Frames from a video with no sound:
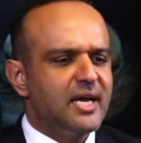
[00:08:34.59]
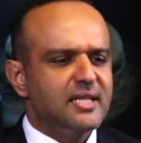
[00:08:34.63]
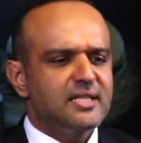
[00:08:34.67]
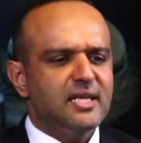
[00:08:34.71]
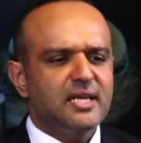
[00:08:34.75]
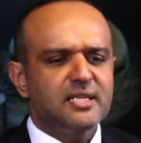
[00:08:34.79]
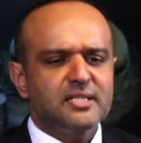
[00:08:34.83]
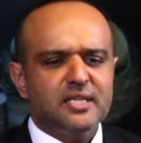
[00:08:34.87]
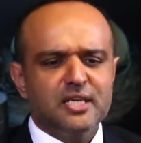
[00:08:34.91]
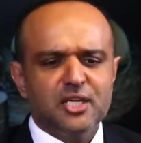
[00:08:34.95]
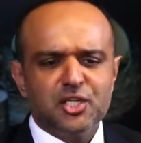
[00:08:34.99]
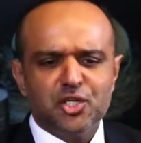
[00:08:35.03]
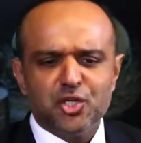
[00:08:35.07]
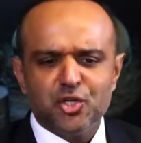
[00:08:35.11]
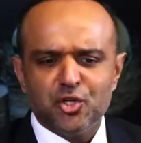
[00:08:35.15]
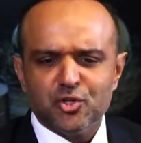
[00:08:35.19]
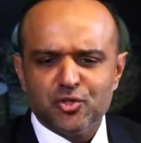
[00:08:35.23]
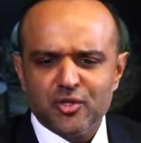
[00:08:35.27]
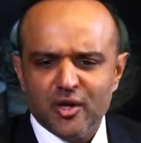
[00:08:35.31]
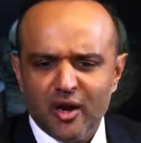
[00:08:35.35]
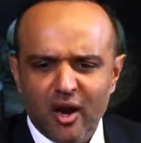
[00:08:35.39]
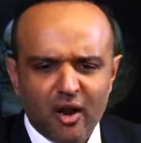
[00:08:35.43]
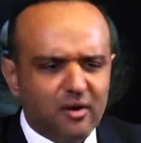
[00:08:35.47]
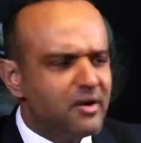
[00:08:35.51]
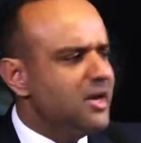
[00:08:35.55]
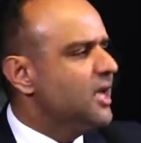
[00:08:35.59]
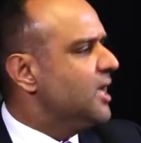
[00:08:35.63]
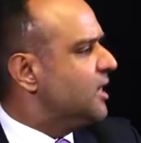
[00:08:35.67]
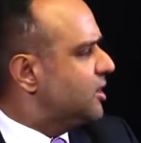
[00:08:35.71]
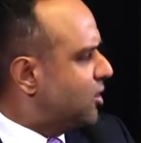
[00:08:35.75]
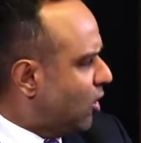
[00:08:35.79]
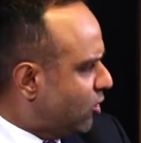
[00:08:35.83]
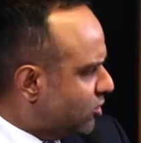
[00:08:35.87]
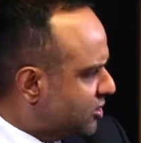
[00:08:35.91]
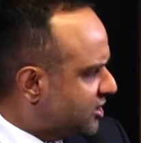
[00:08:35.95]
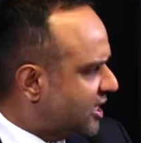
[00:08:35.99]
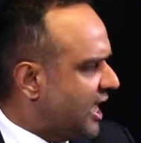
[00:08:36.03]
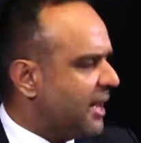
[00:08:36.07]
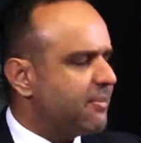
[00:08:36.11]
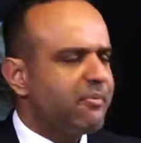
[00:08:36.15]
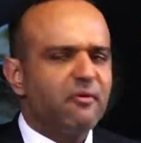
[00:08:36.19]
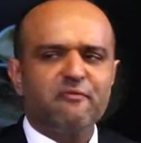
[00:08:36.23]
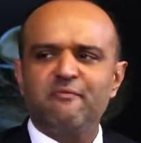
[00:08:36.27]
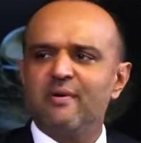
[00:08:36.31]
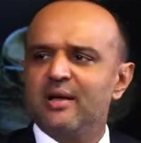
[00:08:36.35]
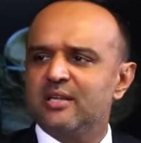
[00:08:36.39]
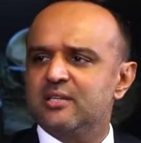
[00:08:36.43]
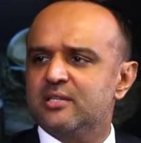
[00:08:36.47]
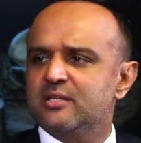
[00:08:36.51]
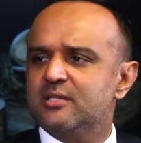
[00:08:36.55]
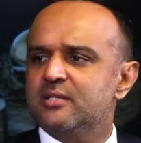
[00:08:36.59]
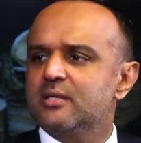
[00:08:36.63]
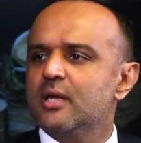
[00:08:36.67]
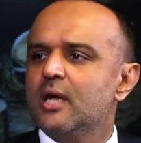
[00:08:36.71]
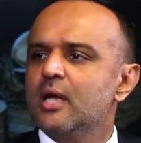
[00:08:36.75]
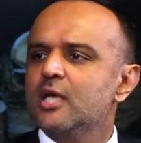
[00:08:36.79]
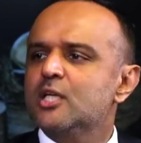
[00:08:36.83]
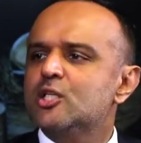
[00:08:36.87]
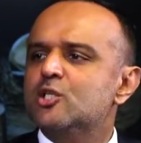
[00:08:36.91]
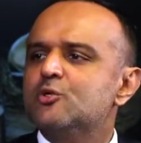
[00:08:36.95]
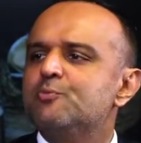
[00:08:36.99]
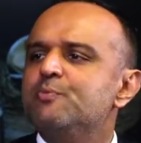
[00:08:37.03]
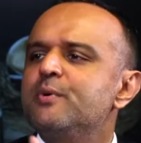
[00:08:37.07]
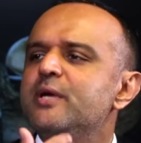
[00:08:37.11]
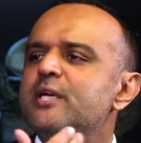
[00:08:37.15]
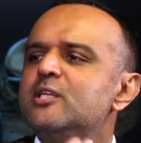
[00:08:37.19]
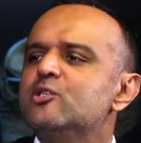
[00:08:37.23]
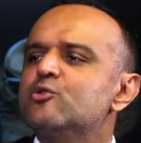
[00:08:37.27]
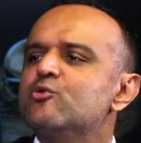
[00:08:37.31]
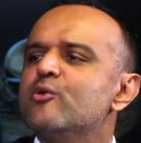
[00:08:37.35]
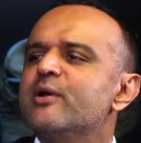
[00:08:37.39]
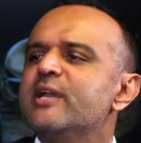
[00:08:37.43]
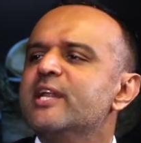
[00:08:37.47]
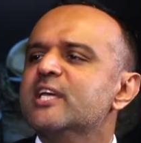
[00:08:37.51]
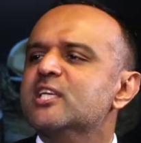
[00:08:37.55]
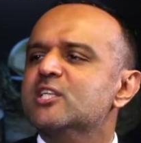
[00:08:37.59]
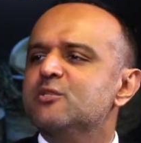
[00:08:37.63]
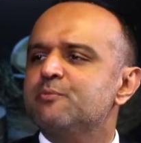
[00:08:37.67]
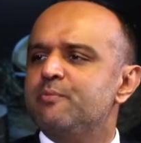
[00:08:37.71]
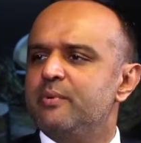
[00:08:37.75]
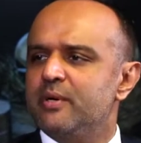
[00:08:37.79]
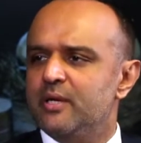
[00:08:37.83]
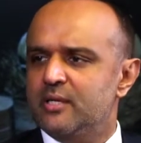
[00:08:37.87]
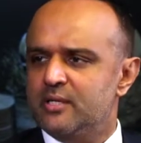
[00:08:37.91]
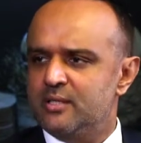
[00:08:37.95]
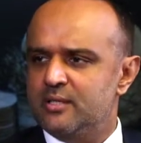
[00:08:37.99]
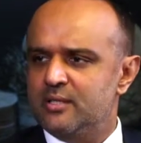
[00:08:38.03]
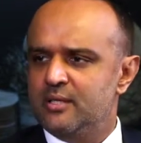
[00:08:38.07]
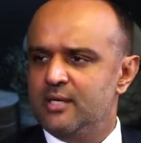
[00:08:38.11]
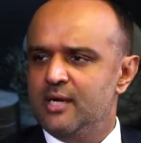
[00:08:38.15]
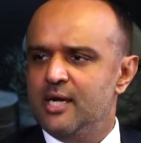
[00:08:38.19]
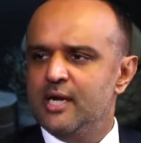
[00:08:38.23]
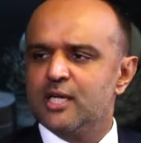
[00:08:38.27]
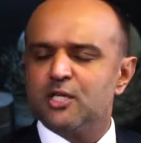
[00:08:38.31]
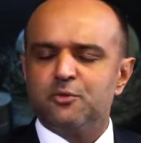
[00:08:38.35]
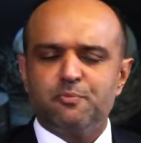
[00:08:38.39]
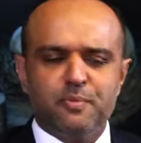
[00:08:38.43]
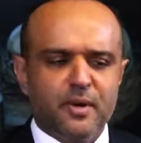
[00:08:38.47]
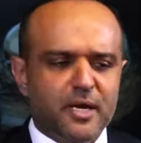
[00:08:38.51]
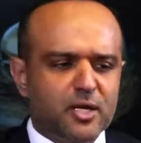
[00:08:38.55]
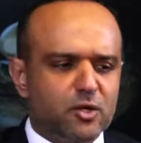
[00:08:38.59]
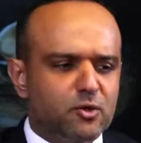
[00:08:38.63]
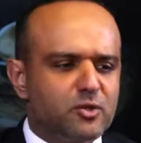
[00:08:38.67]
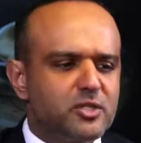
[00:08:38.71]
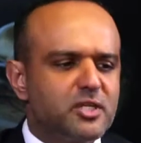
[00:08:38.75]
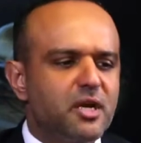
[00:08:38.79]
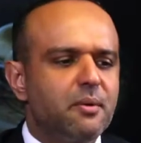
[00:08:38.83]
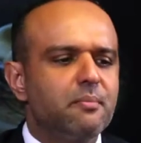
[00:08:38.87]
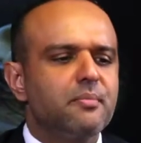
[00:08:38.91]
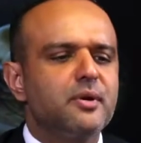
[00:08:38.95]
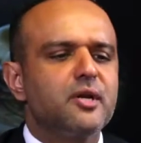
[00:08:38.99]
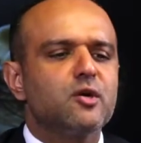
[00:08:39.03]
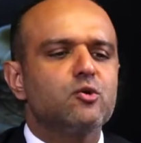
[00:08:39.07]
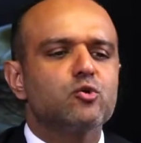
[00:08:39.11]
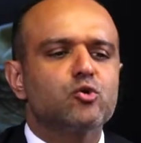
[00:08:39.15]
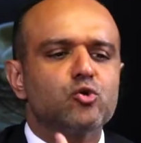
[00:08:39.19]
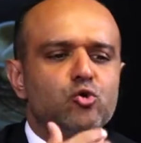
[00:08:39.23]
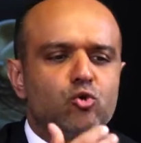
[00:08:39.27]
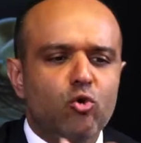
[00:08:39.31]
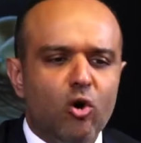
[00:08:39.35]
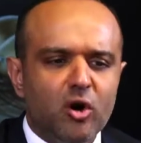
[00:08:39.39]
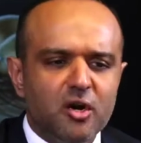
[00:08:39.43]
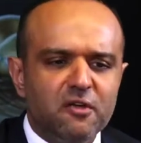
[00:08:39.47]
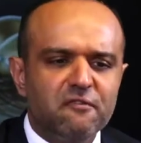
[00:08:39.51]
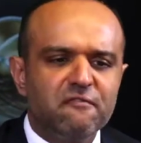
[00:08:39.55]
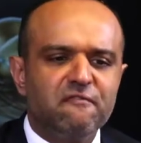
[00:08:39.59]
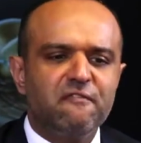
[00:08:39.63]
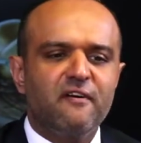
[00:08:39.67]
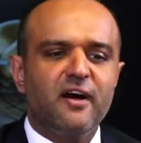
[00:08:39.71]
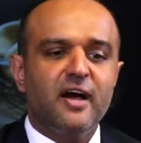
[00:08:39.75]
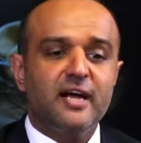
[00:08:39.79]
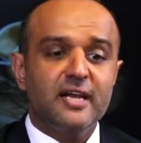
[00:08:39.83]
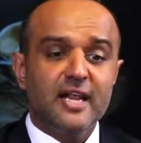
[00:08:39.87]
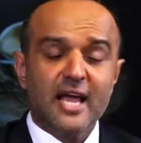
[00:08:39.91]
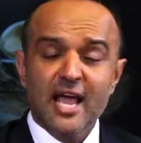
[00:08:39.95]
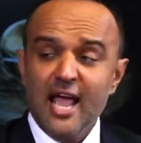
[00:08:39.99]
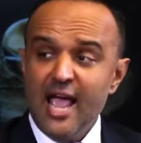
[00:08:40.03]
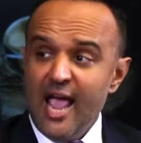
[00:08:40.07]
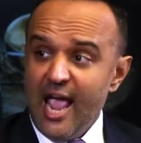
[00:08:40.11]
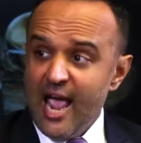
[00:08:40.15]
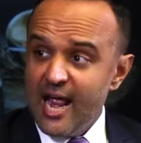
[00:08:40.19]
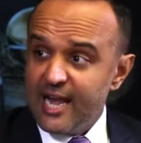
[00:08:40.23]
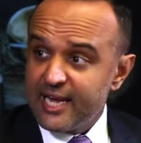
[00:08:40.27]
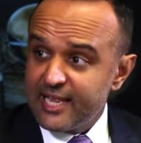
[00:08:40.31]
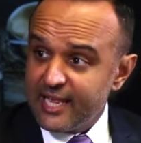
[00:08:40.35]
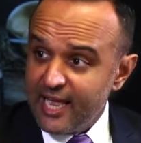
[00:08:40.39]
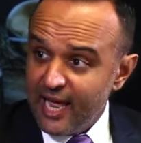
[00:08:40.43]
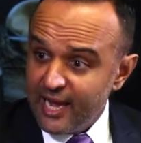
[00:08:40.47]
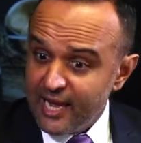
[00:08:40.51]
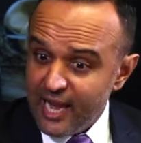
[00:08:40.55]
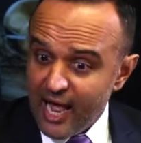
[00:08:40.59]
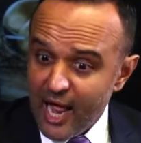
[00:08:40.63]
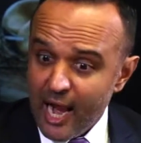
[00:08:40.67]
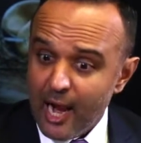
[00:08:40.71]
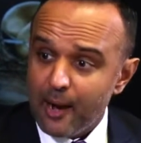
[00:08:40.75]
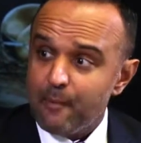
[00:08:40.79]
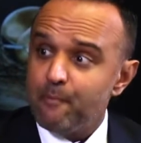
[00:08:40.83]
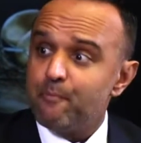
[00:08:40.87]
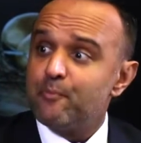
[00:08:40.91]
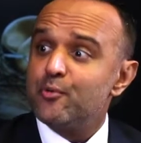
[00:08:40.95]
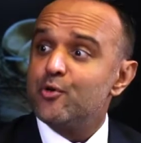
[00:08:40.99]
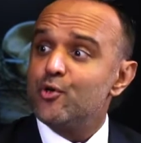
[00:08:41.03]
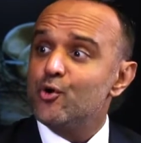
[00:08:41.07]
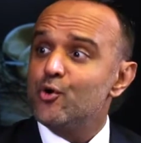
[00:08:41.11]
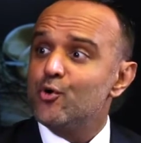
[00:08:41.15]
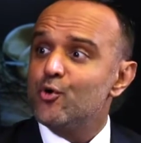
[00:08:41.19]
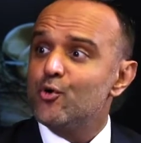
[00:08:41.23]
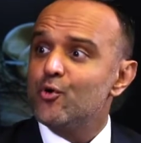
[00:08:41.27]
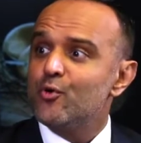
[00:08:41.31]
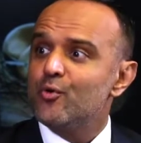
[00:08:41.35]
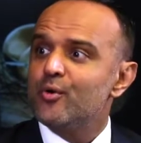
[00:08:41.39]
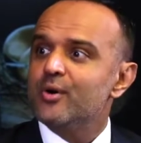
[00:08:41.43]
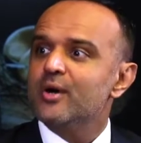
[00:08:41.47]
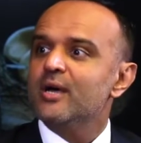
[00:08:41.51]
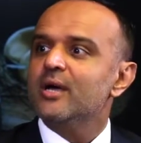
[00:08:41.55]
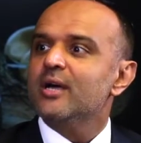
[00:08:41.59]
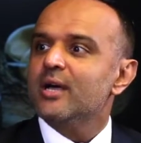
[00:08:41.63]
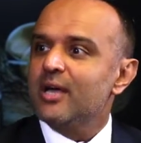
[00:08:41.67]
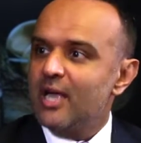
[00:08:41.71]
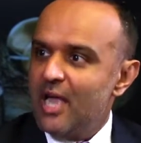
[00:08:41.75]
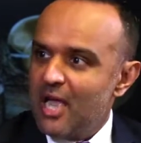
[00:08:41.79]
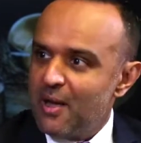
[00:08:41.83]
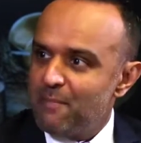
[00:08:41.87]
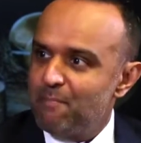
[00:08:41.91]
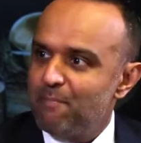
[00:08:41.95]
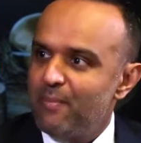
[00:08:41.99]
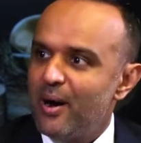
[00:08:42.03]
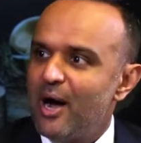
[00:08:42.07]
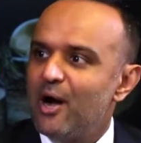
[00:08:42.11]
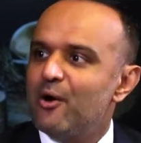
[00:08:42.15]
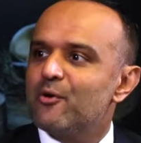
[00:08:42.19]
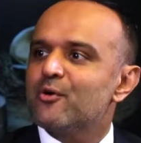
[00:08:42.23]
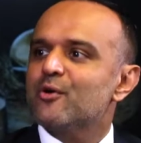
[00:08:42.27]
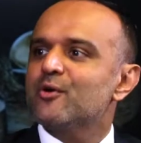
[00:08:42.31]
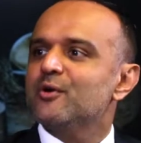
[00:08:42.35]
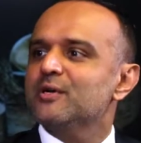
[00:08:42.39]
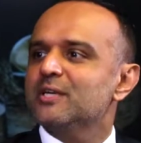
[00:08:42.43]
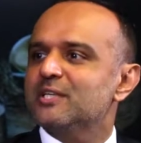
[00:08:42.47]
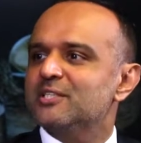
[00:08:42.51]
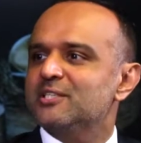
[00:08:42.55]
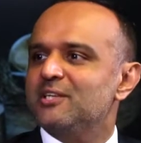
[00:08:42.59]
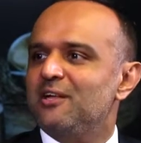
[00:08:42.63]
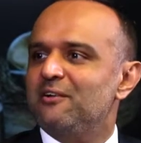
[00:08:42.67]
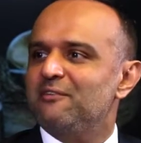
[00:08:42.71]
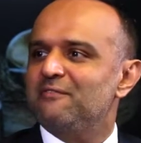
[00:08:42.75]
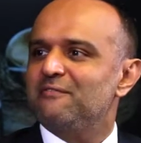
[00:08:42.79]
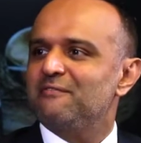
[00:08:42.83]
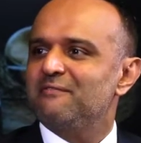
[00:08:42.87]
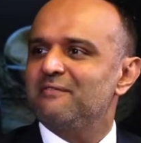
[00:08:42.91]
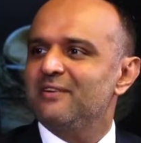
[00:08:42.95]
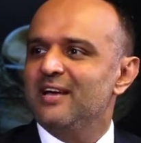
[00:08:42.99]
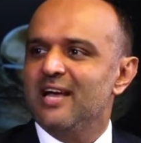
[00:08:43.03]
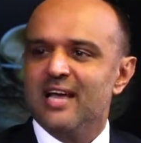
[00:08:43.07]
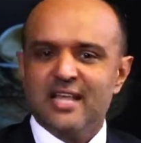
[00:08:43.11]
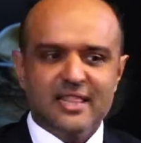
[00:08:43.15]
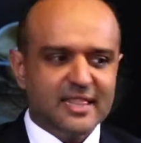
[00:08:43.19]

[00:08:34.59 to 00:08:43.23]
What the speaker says: There's issues around those type of matters. Speak to an expert. Speak to somebody who's qualified and can help you empower yourself.